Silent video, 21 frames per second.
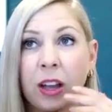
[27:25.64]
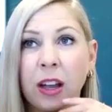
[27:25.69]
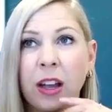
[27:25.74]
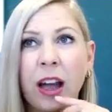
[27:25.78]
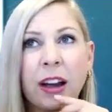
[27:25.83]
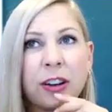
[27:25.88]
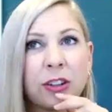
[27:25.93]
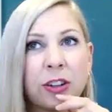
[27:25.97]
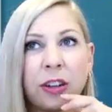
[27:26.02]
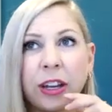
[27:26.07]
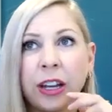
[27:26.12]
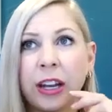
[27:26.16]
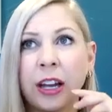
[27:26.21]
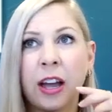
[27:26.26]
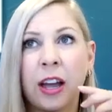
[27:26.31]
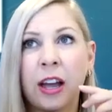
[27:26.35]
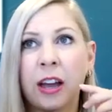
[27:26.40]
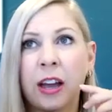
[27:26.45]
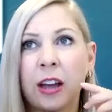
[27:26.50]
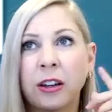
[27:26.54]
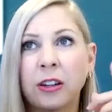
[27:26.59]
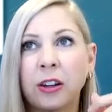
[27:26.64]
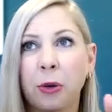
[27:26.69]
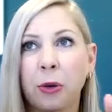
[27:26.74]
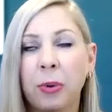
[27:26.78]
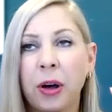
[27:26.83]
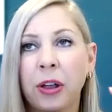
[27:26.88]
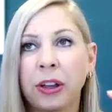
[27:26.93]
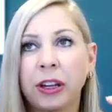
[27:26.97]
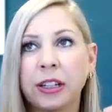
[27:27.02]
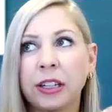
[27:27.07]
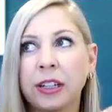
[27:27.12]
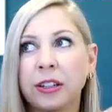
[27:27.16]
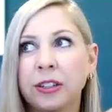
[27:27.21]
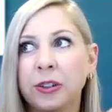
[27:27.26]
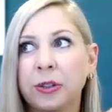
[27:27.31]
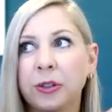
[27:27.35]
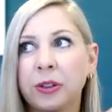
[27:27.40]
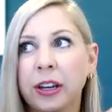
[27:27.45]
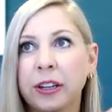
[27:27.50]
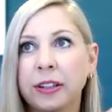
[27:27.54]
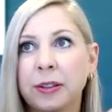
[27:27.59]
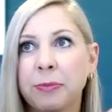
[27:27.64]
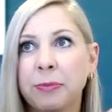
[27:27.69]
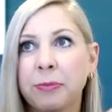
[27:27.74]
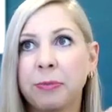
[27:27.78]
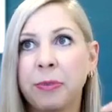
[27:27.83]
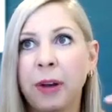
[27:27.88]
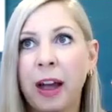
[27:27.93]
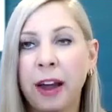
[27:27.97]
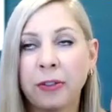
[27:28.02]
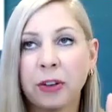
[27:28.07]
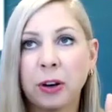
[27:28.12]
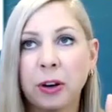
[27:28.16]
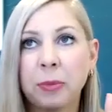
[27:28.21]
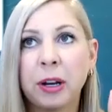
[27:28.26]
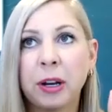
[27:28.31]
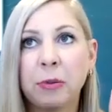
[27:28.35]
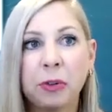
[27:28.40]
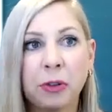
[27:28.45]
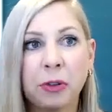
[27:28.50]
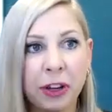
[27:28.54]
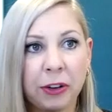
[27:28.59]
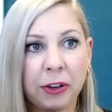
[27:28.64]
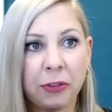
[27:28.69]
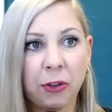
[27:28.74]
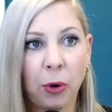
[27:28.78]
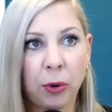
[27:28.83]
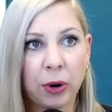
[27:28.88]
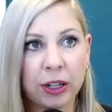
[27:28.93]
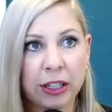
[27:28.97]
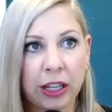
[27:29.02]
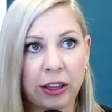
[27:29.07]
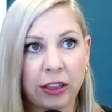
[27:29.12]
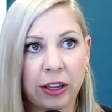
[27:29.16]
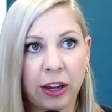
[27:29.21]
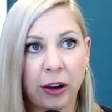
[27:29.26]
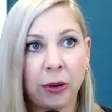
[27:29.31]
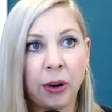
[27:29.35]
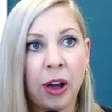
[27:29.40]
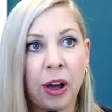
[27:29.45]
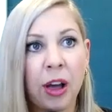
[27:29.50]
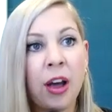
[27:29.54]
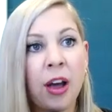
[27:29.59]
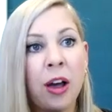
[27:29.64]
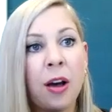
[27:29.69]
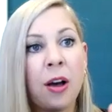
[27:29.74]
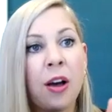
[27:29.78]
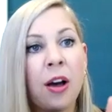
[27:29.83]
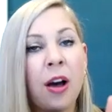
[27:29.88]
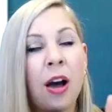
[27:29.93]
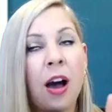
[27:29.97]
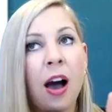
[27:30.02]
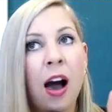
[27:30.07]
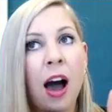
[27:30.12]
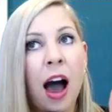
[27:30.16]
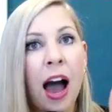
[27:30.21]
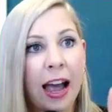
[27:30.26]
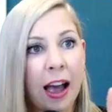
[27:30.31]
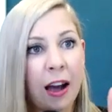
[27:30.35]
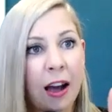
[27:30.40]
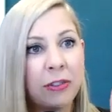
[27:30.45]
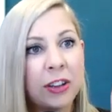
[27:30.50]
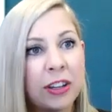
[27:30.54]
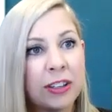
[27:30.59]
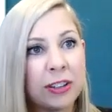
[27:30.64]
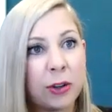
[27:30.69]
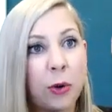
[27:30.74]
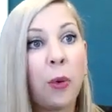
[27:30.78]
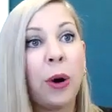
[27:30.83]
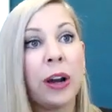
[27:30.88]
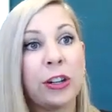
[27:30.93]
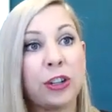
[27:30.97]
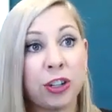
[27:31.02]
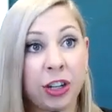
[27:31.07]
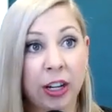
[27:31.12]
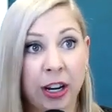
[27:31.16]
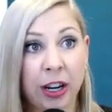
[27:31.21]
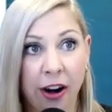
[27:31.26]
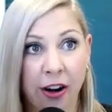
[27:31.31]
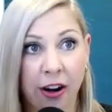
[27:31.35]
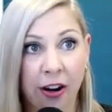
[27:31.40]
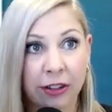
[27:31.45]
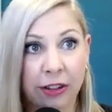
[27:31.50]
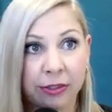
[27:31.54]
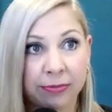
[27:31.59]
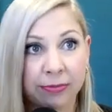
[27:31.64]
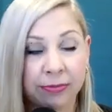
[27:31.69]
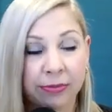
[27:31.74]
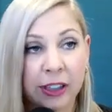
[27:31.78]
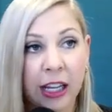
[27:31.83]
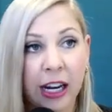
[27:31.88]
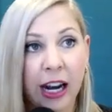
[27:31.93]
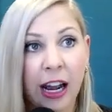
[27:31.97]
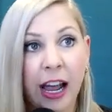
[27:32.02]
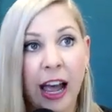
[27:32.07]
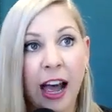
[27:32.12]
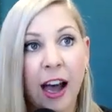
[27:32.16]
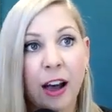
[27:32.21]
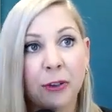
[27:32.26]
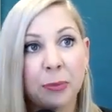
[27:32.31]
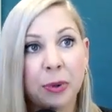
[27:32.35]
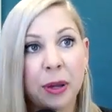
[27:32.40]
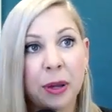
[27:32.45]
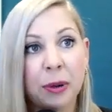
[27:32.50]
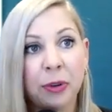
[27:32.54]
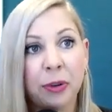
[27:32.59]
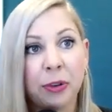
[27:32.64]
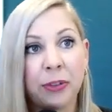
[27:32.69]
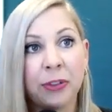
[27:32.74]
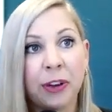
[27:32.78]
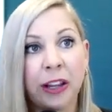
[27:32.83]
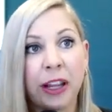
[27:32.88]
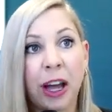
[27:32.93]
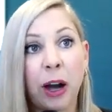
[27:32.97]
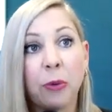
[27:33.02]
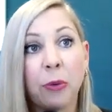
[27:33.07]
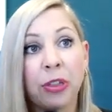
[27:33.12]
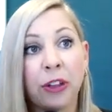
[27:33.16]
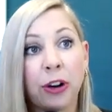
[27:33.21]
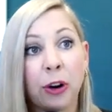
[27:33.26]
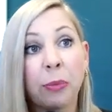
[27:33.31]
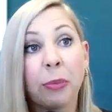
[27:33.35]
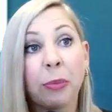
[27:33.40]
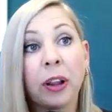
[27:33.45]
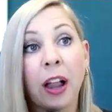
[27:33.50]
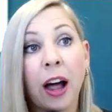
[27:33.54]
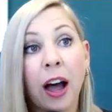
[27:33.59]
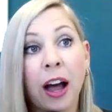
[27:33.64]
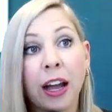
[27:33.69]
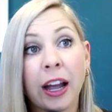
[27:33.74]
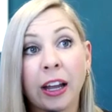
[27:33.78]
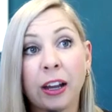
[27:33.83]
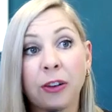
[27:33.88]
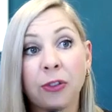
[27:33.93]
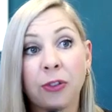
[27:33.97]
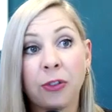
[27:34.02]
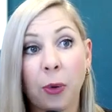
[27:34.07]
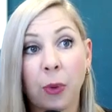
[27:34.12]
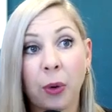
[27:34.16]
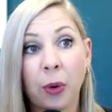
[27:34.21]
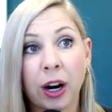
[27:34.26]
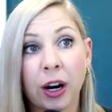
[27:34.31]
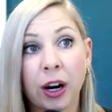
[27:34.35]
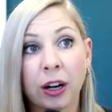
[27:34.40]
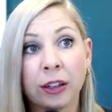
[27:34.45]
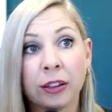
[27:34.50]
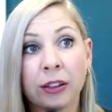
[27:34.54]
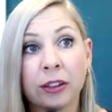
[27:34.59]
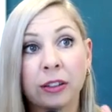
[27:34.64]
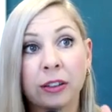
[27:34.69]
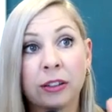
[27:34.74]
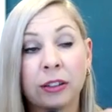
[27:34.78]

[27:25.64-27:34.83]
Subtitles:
actually, no, Pauline didn't do this. Everybody moving forward did, though. I have this questionnaire that I have people fill out when they're applying for